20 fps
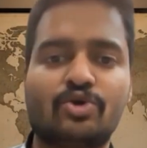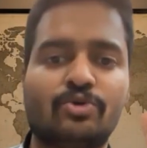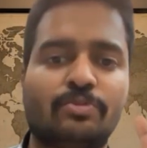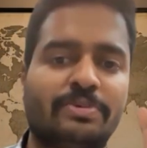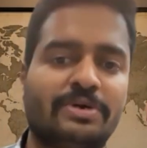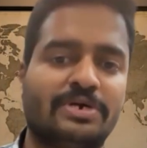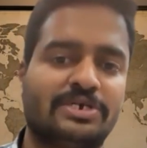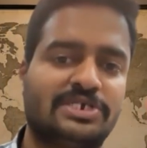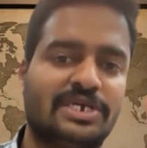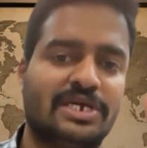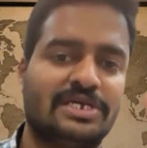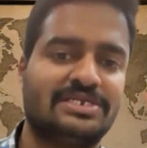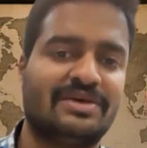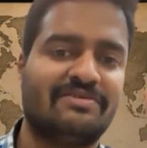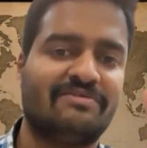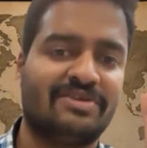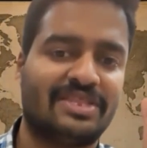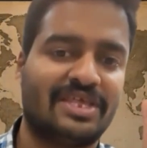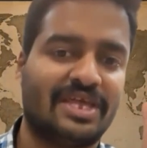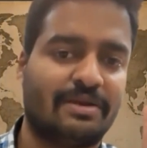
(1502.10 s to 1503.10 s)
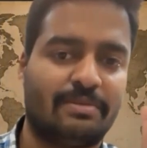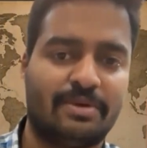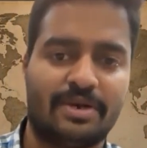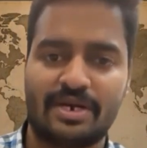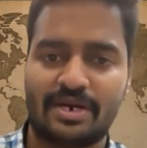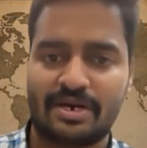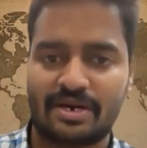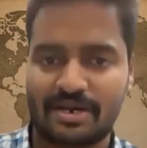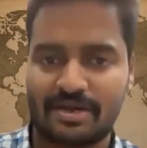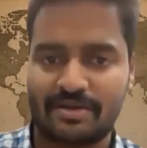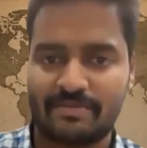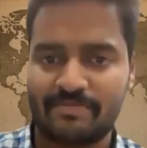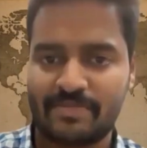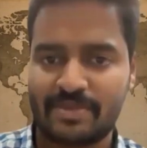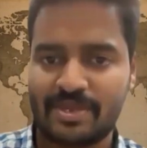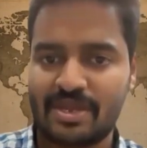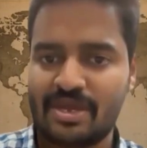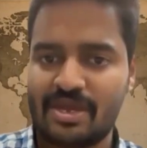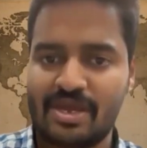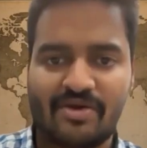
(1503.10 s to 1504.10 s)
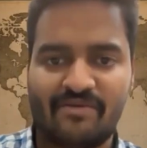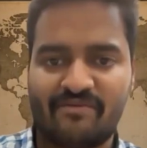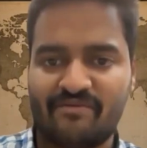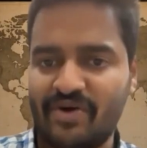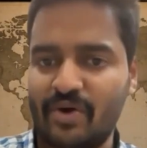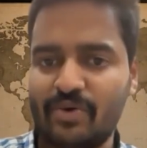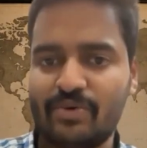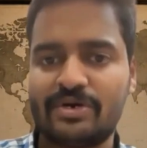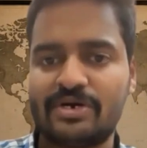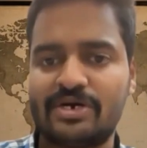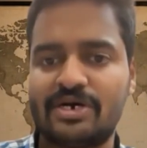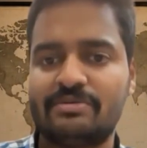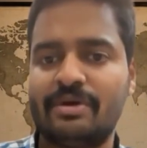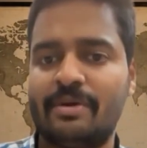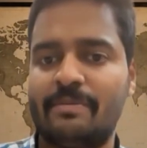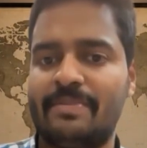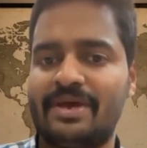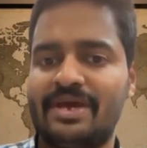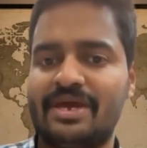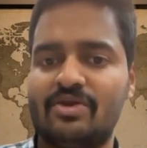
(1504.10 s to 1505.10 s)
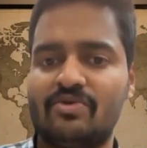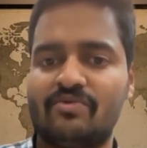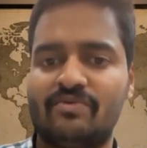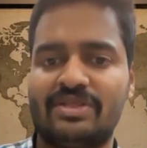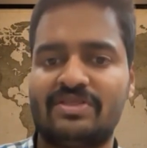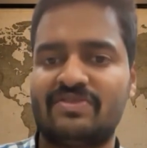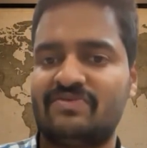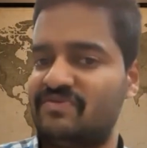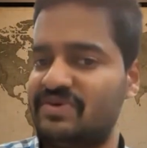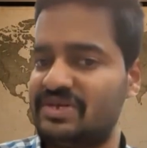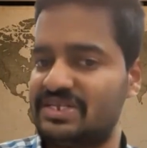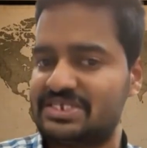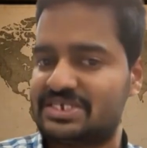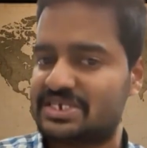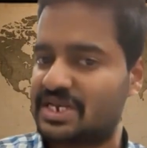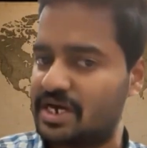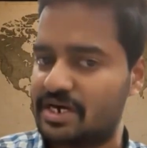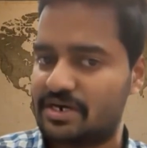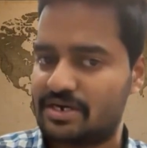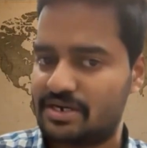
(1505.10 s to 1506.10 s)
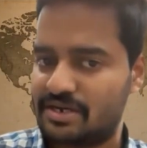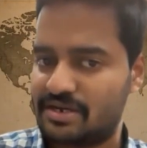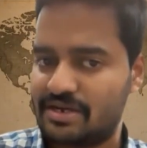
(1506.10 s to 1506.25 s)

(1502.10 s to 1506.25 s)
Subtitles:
to purchase everything immediately. A founder may begin with Finstart.